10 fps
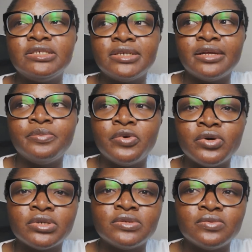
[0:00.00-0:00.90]

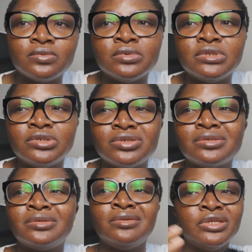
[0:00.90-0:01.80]
chatbots would
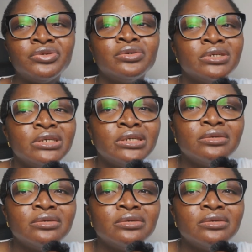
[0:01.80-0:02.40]
just literally